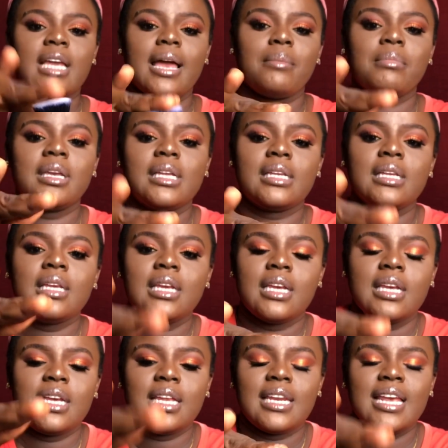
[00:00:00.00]
I mean
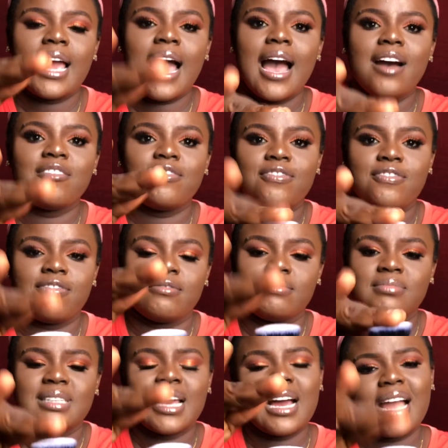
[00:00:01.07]
they
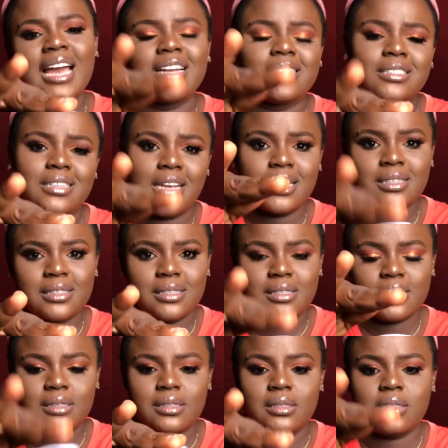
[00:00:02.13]
are kind of dense.
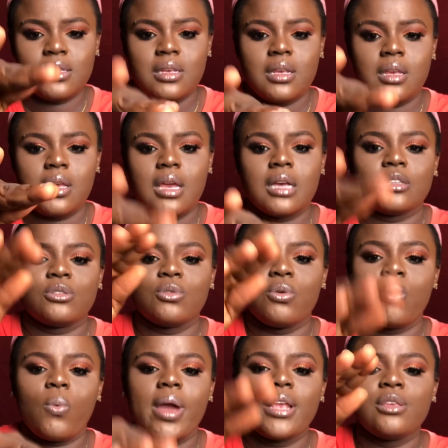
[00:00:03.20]
Yeah, so
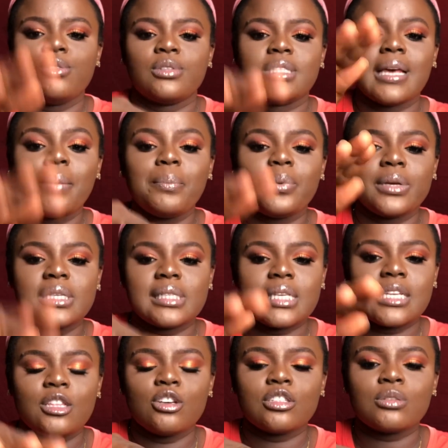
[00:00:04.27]
when you tap it,
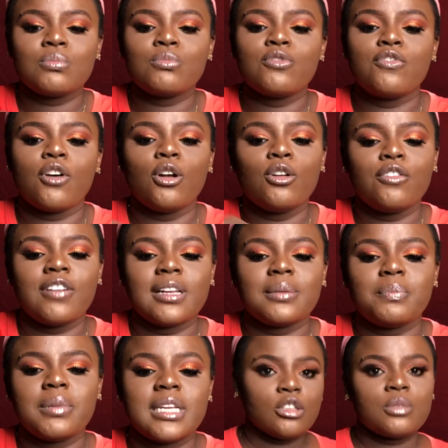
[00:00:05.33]
it doesn't move all over the
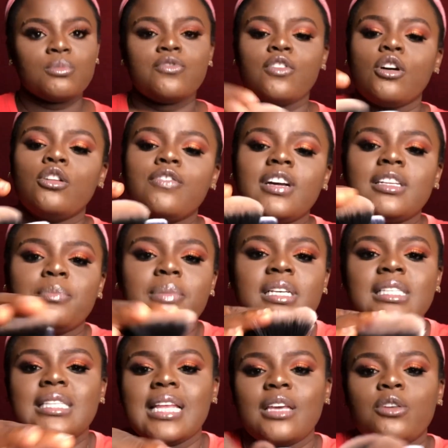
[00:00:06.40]
place. It doesn't move all over the
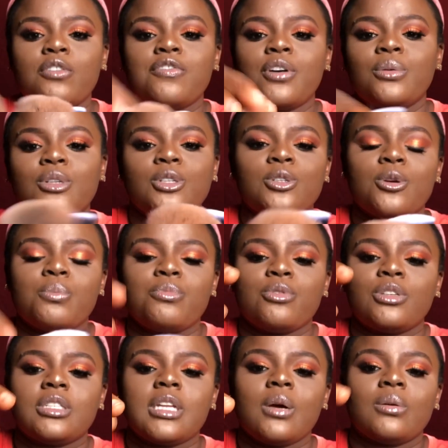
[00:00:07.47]
place like your foundation
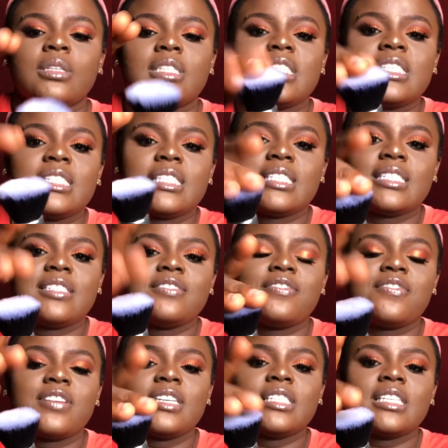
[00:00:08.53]
brush. Now this is the
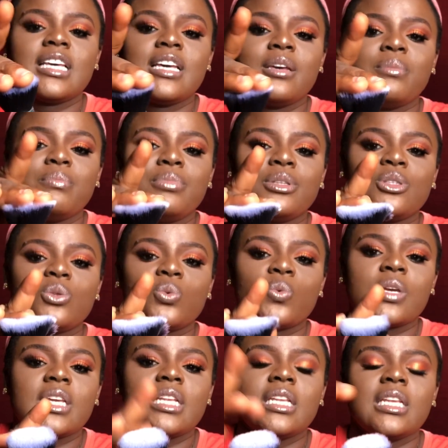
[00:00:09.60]
difference
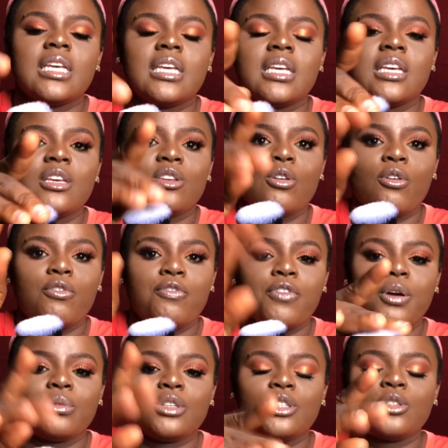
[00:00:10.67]
between your
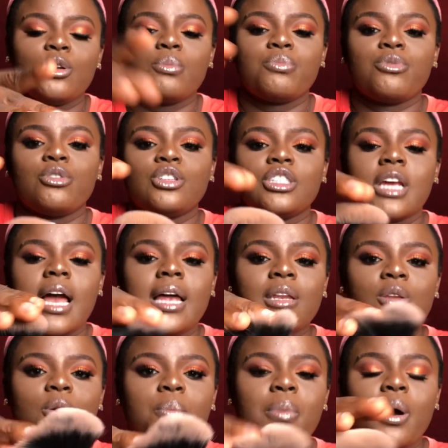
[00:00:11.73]
foundation brush and
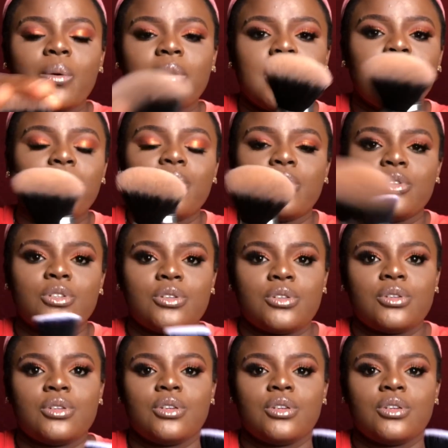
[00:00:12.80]
your powder brush.